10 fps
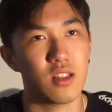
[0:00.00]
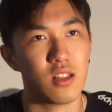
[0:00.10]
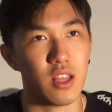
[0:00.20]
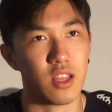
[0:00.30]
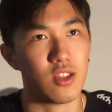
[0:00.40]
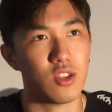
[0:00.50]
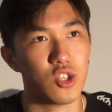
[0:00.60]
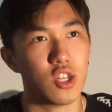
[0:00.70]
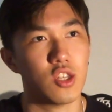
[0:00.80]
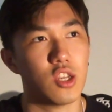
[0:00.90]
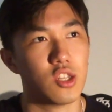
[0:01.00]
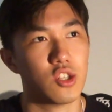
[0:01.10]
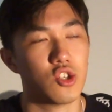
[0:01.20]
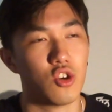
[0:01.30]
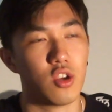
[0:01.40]
like, she does
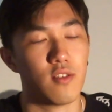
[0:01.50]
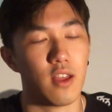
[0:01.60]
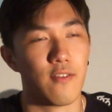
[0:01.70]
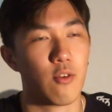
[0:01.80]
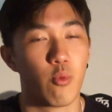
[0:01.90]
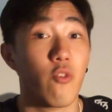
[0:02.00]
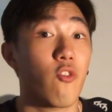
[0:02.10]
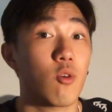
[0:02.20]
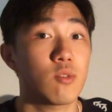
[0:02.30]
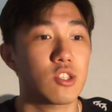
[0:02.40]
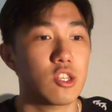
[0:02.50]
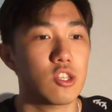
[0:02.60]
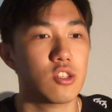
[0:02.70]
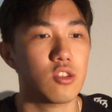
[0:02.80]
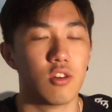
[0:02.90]
this during, like, for
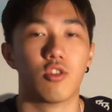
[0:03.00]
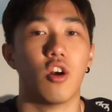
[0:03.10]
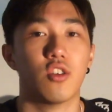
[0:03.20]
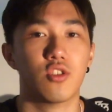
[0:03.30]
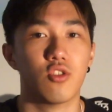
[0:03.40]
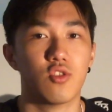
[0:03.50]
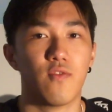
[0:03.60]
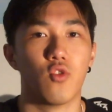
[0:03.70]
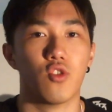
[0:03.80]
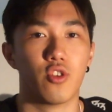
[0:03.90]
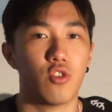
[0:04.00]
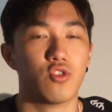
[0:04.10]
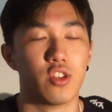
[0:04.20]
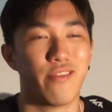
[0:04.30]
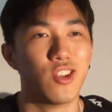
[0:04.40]
performances or concerts for
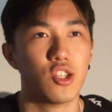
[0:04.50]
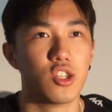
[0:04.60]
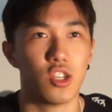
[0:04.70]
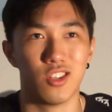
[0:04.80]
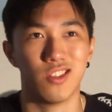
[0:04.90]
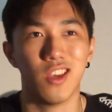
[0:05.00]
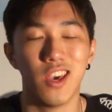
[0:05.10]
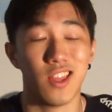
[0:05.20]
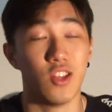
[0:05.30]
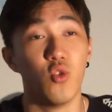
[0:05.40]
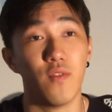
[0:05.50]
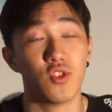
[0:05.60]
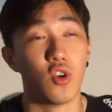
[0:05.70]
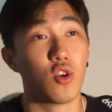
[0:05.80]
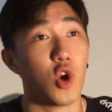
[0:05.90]
Girls' Generation, because they do have a
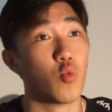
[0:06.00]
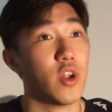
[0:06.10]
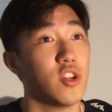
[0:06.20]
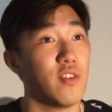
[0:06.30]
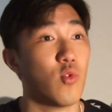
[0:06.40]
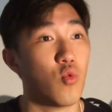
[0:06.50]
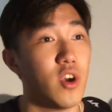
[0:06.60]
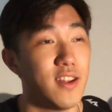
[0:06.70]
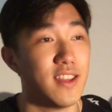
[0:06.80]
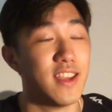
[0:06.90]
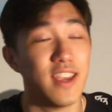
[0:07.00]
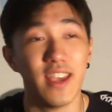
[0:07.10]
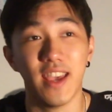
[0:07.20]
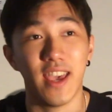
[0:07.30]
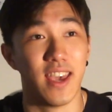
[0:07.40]
song called Run Devil Run,
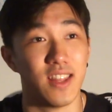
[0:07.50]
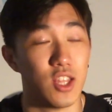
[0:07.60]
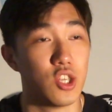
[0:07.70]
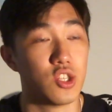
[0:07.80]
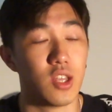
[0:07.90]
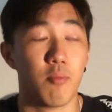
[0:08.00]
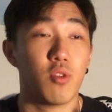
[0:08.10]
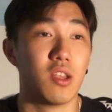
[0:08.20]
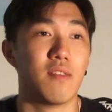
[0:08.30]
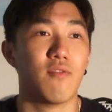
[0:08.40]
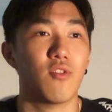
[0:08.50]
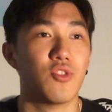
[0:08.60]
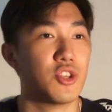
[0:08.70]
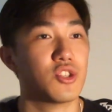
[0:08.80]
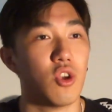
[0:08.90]
and this, I believe
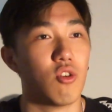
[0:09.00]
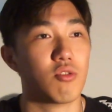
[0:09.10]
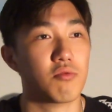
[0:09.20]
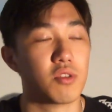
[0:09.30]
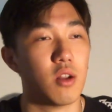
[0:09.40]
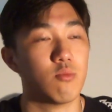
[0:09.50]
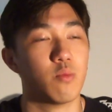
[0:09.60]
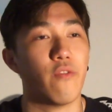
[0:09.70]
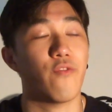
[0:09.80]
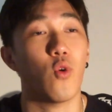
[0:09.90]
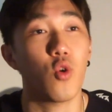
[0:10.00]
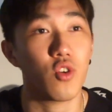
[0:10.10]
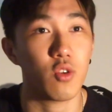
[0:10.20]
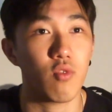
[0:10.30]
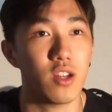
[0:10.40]
this song comes
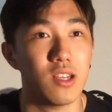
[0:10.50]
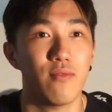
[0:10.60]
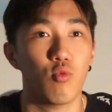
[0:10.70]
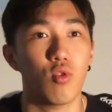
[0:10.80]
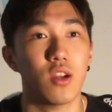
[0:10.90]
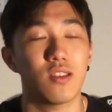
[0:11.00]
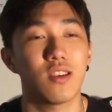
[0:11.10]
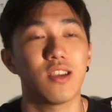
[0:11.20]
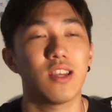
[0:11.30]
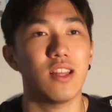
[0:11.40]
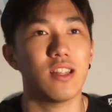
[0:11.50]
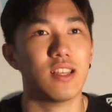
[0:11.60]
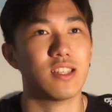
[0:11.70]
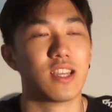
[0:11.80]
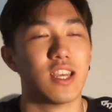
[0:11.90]
before the Run Devil Run.
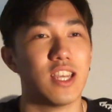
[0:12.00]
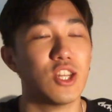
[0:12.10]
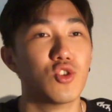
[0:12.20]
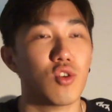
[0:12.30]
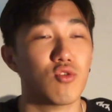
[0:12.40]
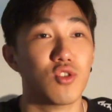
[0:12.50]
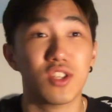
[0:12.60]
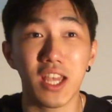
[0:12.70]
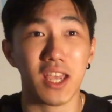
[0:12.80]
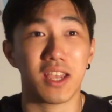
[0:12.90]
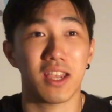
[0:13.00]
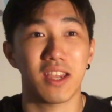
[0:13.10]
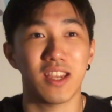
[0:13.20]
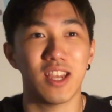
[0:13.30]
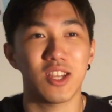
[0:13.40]
It's like an intro, so it's like
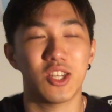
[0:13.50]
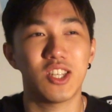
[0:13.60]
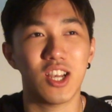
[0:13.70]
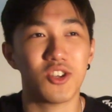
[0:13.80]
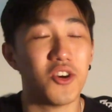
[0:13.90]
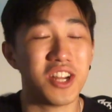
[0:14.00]
she does all